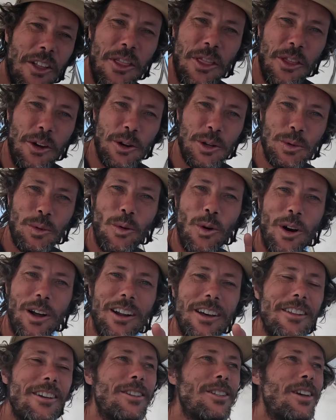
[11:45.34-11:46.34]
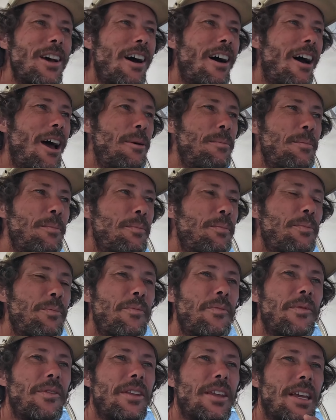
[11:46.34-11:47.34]
There was one other time
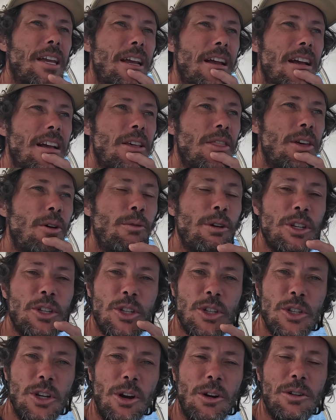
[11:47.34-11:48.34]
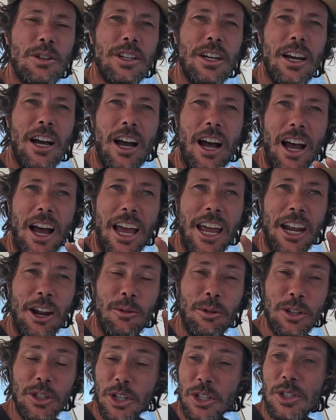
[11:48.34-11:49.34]
that we soaked, and it
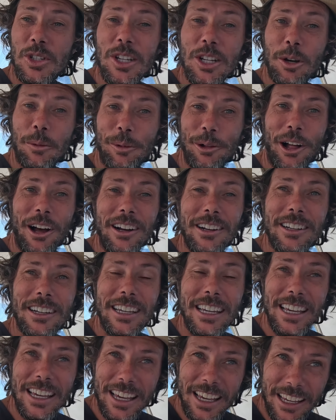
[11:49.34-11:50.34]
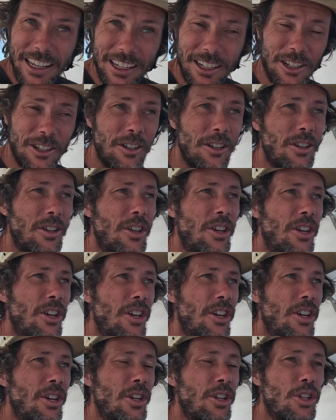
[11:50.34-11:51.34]
was a cedar plug in
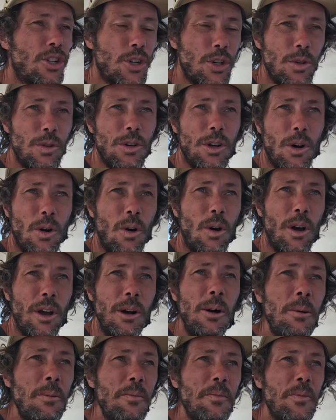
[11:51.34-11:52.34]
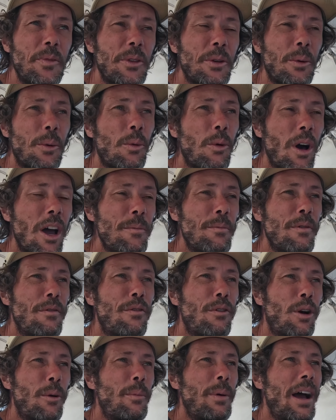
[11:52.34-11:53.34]
tuna oil right
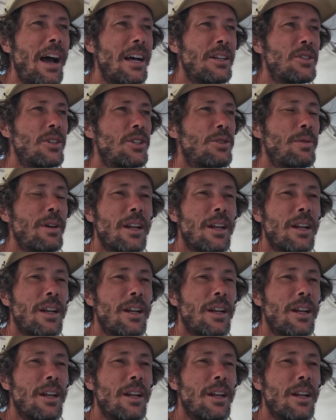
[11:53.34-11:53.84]
before passage.